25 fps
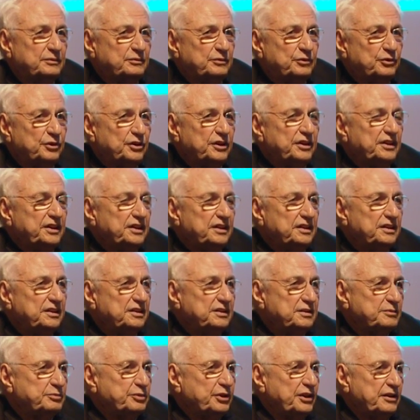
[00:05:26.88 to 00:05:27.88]
working
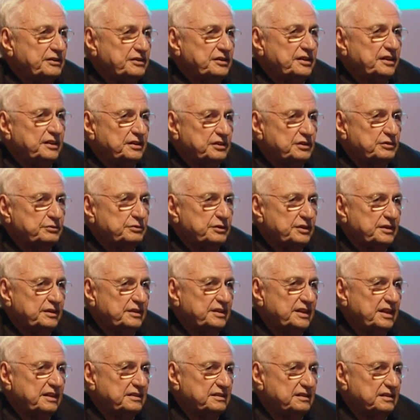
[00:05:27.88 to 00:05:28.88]
on the projects
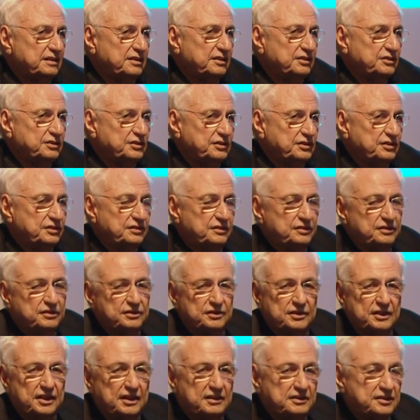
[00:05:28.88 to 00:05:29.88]
with that those
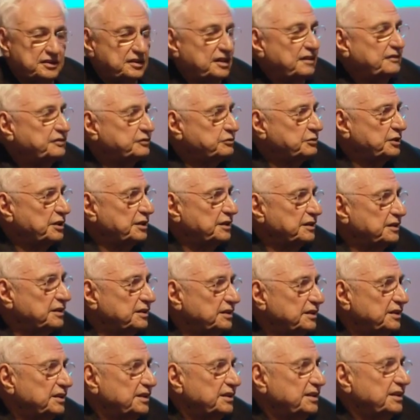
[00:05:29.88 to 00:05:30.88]
that
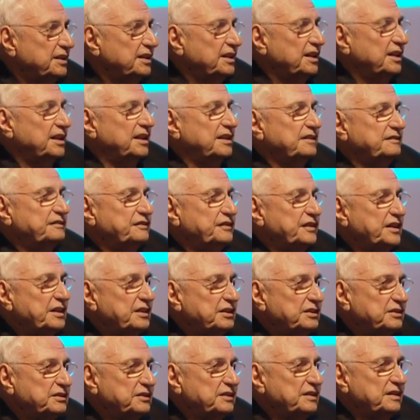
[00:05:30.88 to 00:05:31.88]
software, I
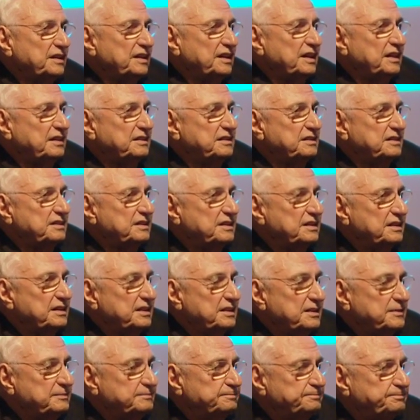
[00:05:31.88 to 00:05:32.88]
found that
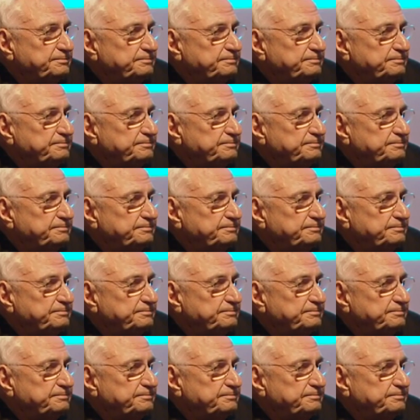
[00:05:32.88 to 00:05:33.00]
the